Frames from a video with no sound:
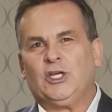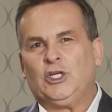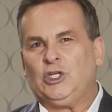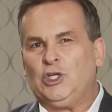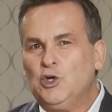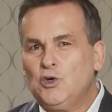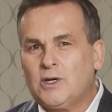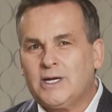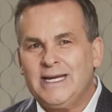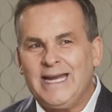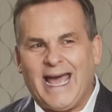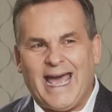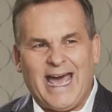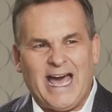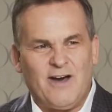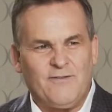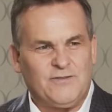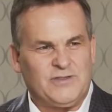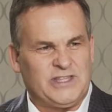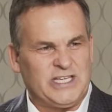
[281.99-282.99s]
You can
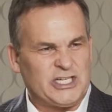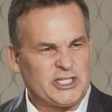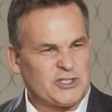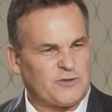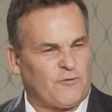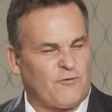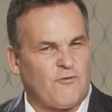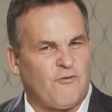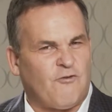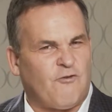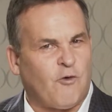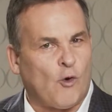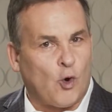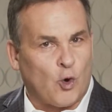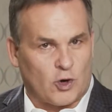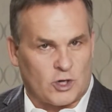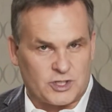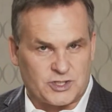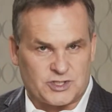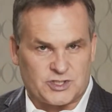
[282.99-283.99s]
have this
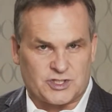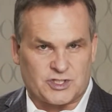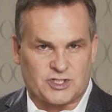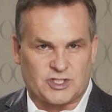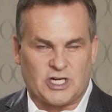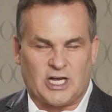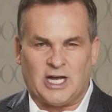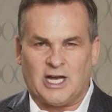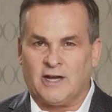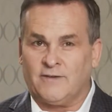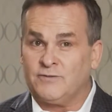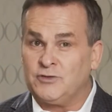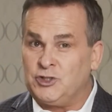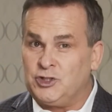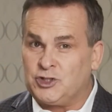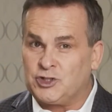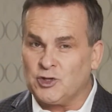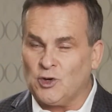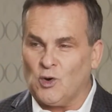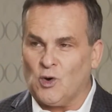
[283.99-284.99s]
force of
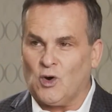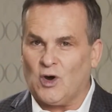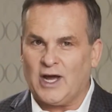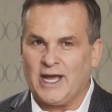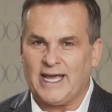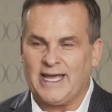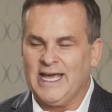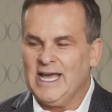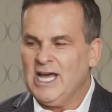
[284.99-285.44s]
joy.